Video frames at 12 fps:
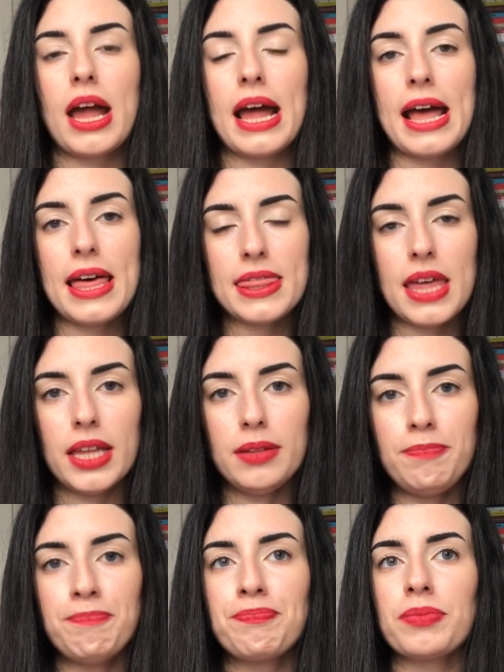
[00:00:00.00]
And then
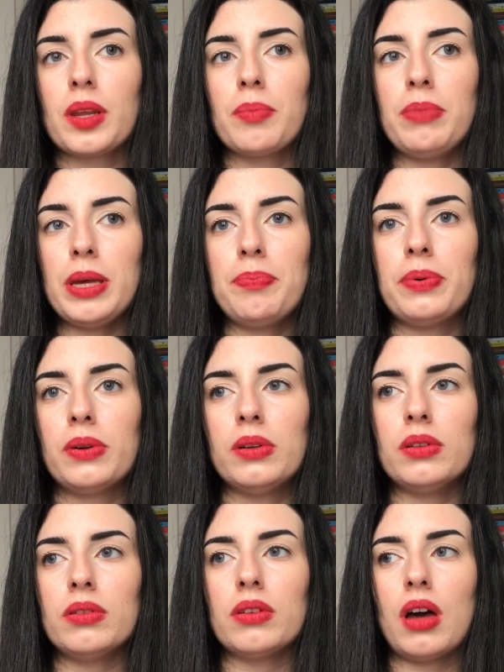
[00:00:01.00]
people,
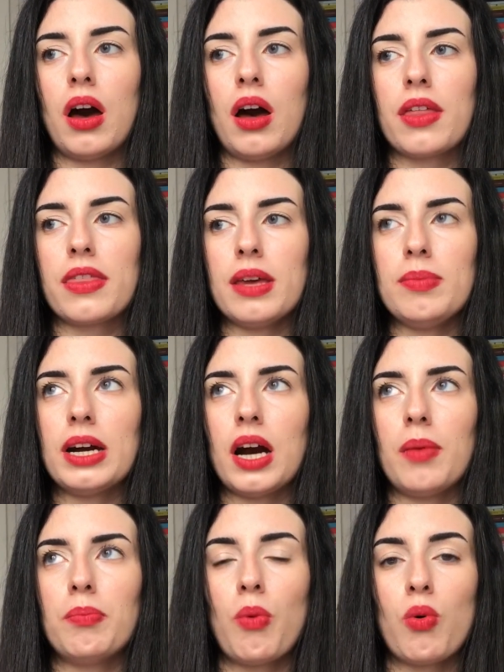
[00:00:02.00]
they
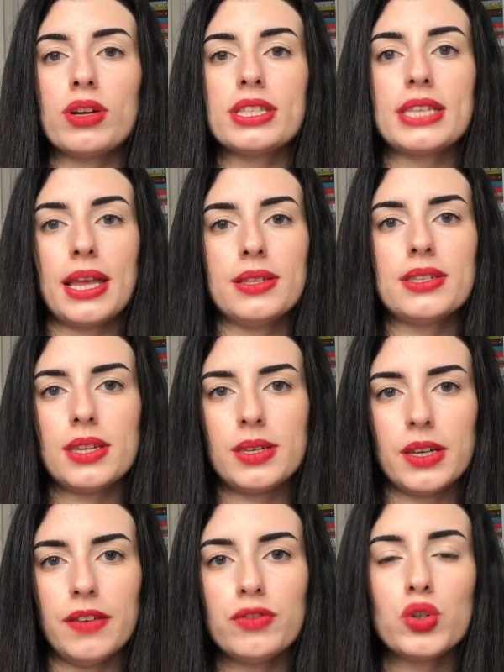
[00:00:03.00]
become more
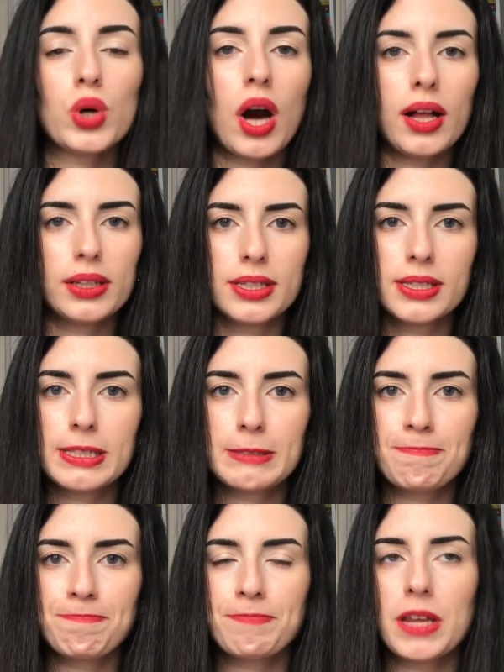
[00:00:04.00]
sensitive to colors.
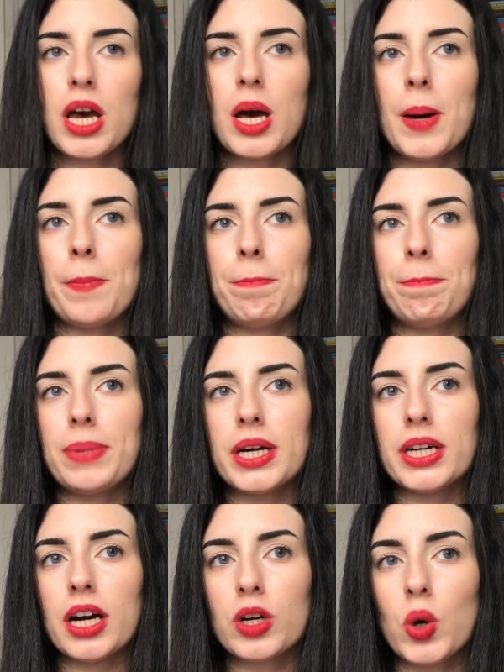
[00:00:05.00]

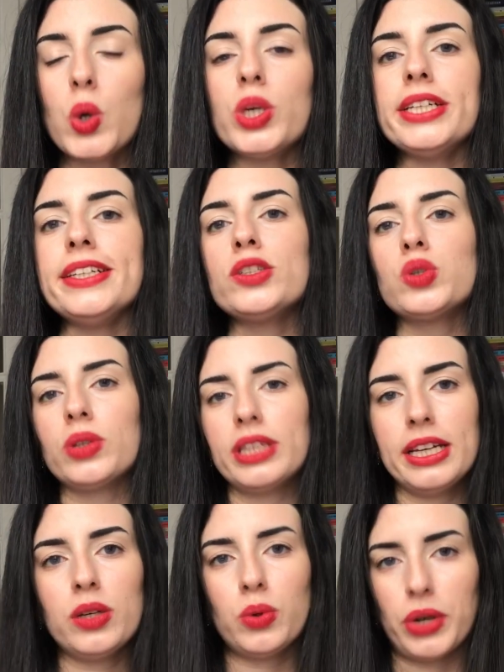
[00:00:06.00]
But according to
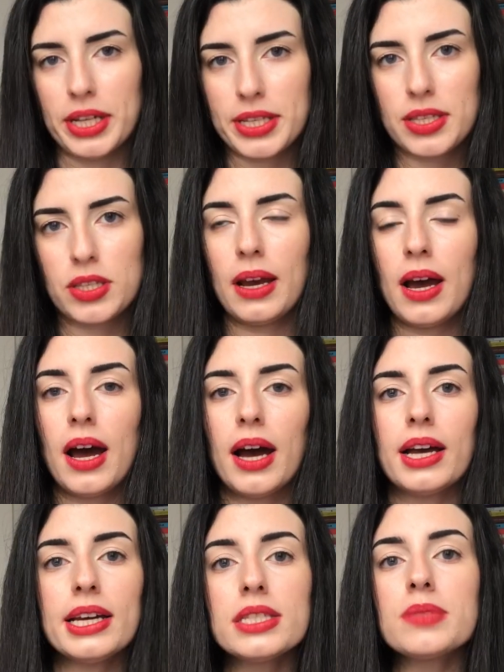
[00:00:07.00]
linguists,
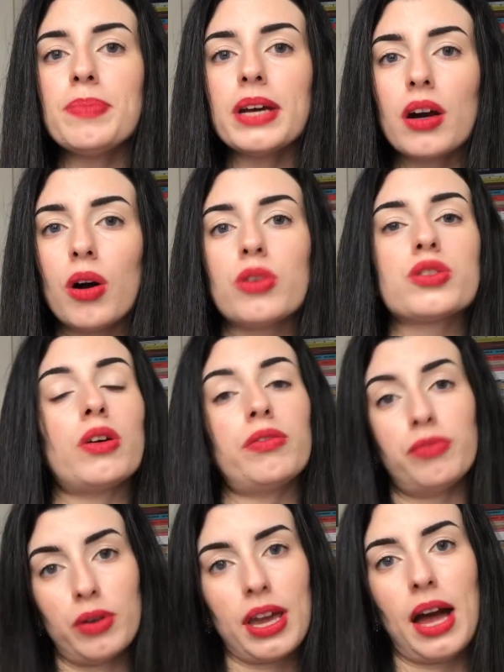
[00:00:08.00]
it's because of
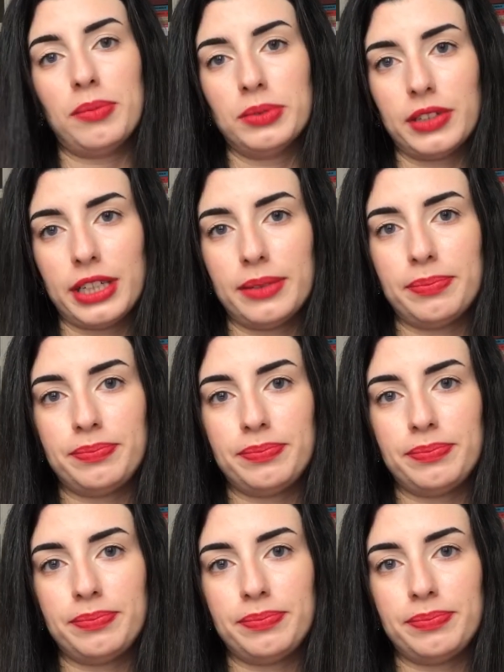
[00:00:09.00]
vocabulary